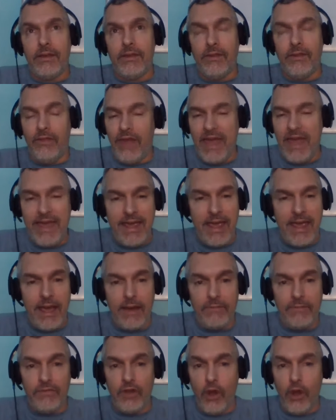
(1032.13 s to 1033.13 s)
they
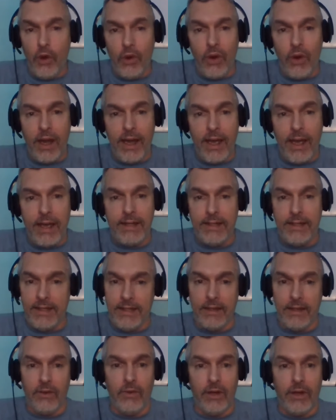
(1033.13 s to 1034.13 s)
have no
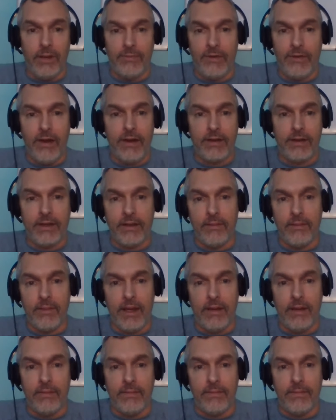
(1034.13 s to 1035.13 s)
idea what I'm talking
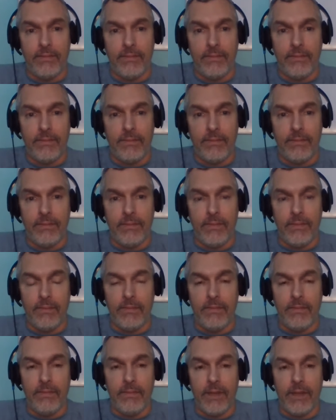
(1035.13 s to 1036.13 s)
about.
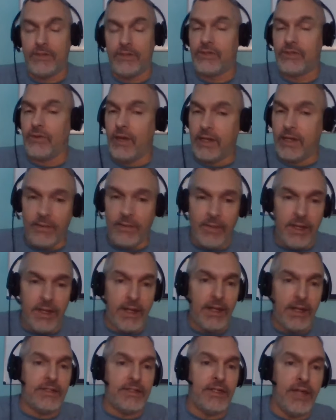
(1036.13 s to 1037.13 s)
And so I come in
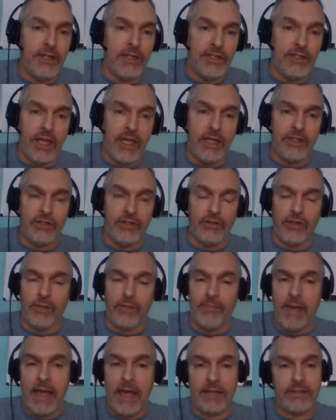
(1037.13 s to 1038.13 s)
and as an educational
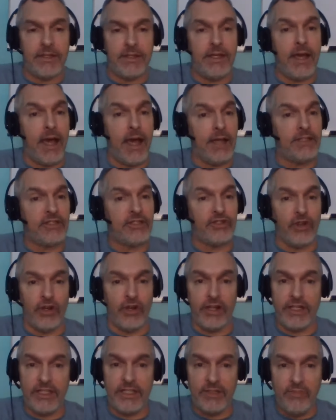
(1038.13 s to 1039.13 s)
capacity, I
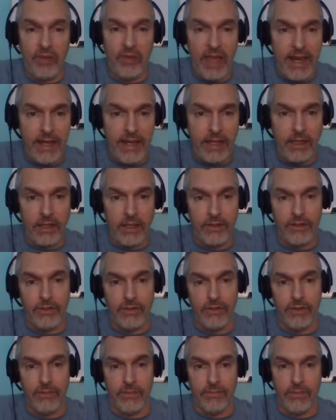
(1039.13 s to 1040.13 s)
start explaining it
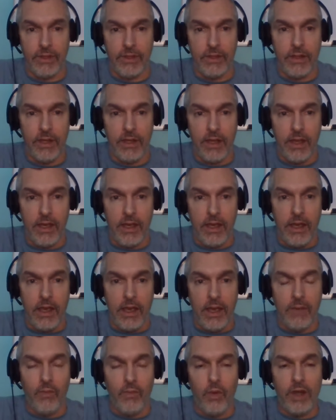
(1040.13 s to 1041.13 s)
to them.
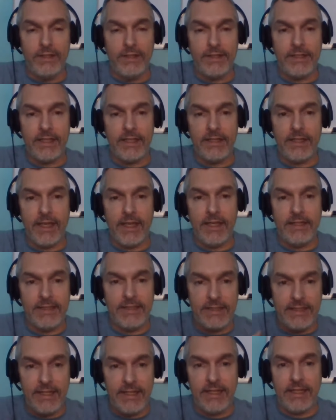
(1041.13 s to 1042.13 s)
And once that they
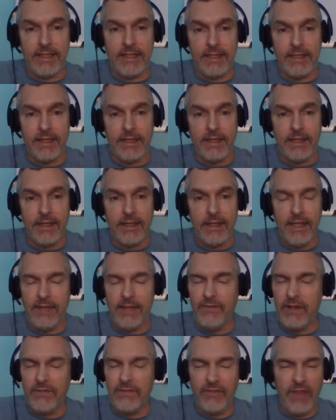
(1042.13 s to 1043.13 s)
see,
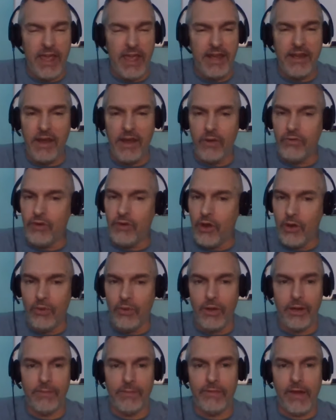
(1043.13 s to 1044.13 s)
even if they don't know
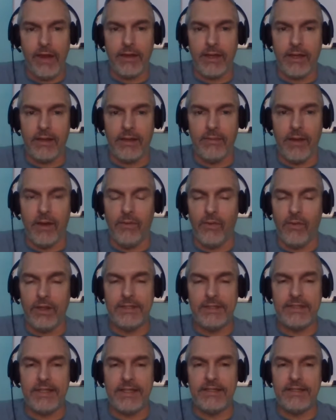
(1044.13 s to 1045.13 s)
what I'm talking about,
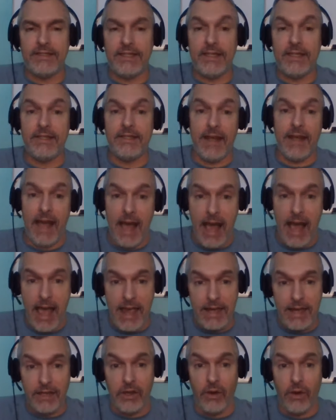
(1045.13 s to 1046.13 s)
once they see that
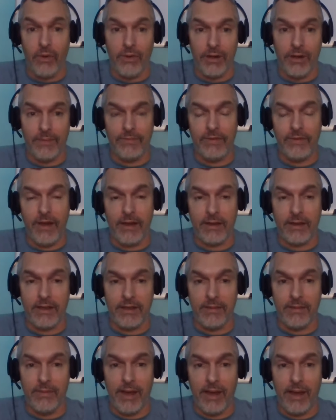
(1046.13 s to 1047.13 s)
I know what I'm
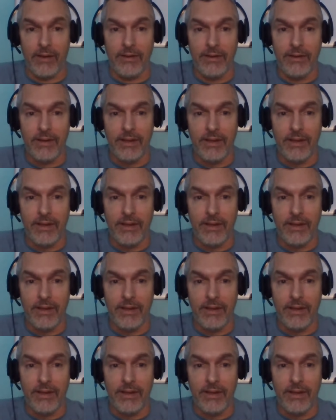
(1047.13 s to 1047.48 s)
talking about,